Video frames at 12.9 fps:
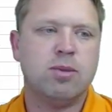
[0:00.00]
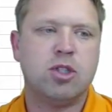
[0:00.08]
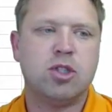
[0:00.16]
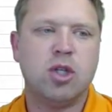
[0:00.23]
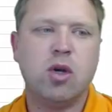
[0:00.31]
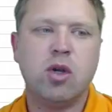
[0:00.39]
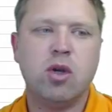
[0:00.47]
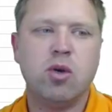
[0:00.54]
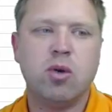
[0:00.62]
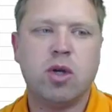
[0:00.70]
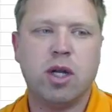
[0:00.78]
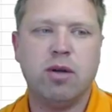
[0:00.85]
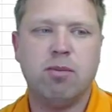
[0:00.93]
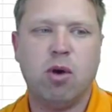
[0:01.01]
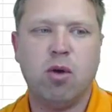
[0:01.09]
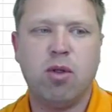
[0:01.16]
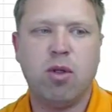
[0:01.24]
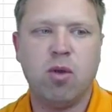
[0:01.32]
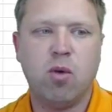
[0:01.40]
So I'm going to show you kind
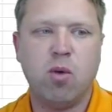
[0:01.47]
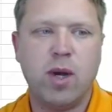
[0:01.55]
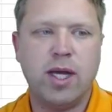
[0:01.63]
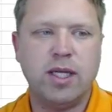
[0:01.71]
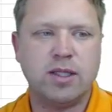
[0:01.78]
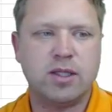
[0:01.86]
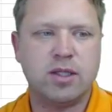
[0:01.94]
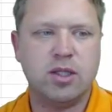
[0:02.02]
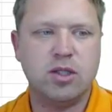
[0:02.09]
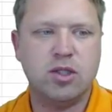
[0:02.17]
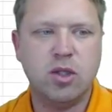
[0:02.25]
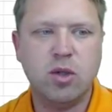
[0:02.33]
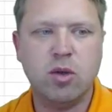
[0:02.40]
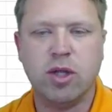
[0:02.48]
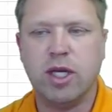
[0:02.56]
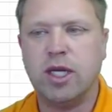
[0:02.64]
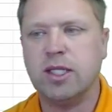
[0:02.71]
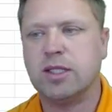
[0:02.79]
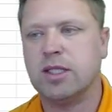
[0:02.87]
of both of the ways to
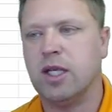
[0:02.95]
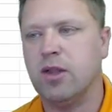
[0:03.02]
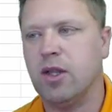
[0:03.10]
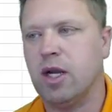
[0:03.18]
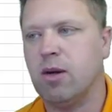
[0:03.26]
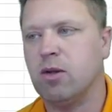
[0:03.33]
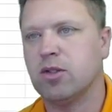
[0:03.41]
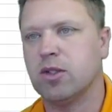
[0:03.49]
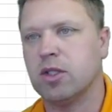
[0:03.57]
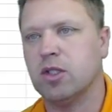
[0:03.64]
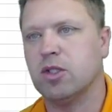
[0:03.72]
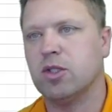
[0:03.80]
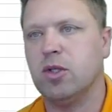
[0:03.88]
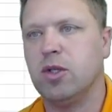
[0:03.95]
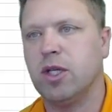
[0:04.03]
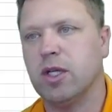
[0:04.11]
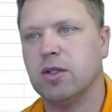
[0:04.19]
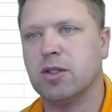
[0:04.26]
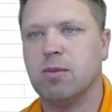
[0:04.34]
do this, and then I'm also going to show
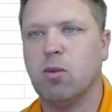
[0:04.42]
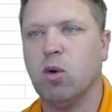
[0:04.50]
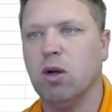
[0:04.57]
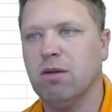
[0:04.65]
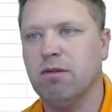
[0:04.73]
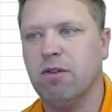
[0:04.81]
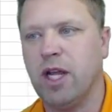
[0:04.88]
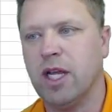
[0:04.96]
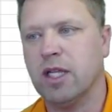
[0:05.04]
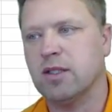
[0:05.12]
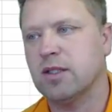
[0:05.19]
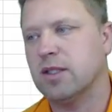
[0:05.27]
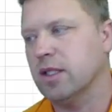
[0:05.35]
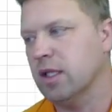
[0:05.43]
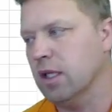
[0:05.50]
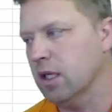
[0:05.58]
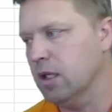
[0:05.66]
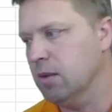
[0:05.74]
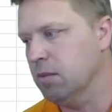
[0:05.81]
you kind of some more
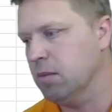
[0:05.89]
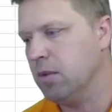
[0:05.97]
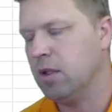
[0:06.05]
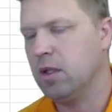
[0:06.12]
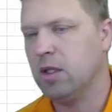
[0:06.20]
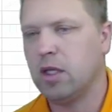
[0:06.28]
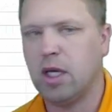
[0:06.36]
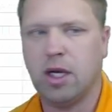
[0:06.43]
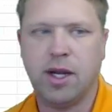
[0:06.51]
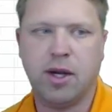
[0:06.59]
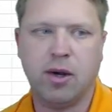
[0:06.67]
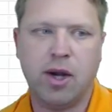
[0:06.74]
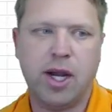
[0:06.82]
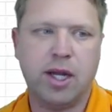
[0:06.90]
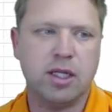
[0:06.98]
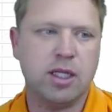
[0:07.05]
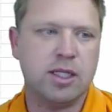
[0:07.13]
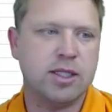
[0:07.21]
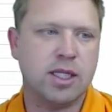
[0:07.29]
advanced um, kind of error
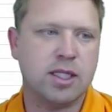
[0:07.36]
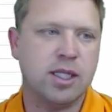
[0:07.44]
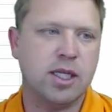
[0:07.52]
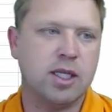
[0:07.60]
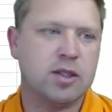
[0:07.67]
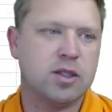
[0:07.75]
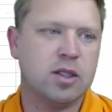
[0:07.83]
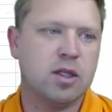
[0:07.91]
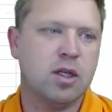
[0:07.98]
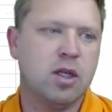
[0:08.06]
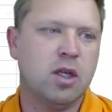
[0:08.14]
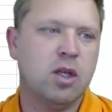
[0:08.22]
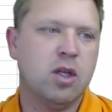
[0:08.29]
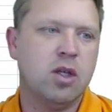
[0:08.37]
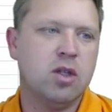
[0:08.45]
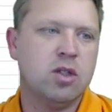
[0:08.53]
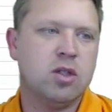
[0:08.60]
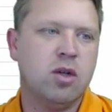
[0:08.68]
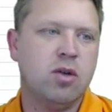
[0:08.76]
handling techniques.
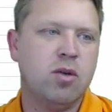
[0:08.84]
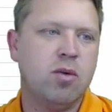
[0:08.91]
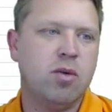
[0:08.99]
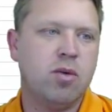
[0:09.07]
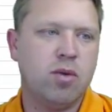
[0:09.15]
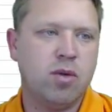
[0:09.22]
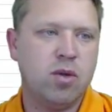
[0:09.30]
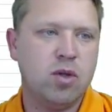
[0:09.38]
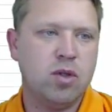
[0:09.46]
So.